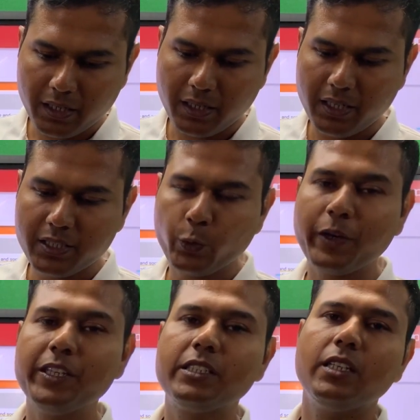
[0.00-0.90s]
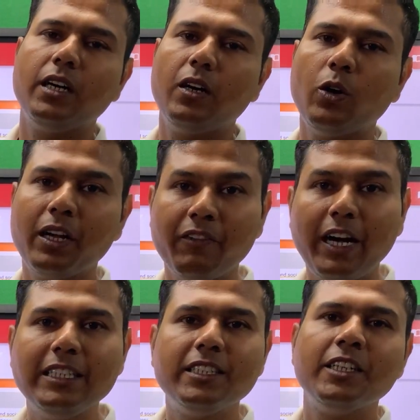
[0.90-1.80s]
distinguish or
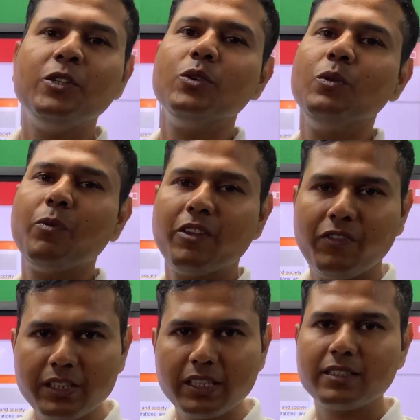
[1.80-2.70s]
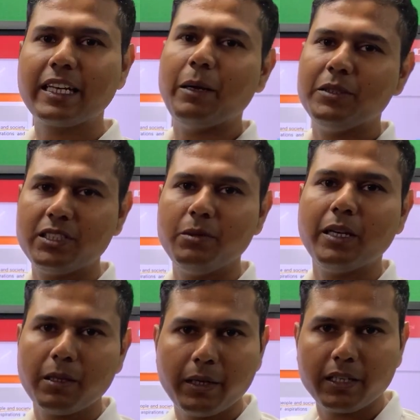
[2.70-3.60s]
divide it into physics, chemistry,
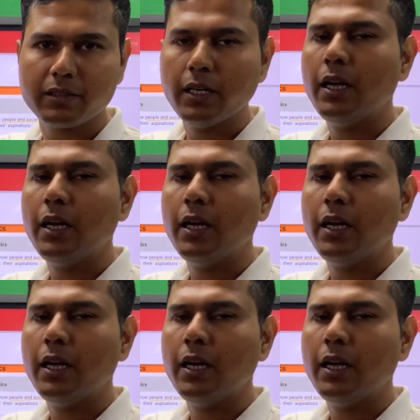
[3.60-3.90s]
mathematics.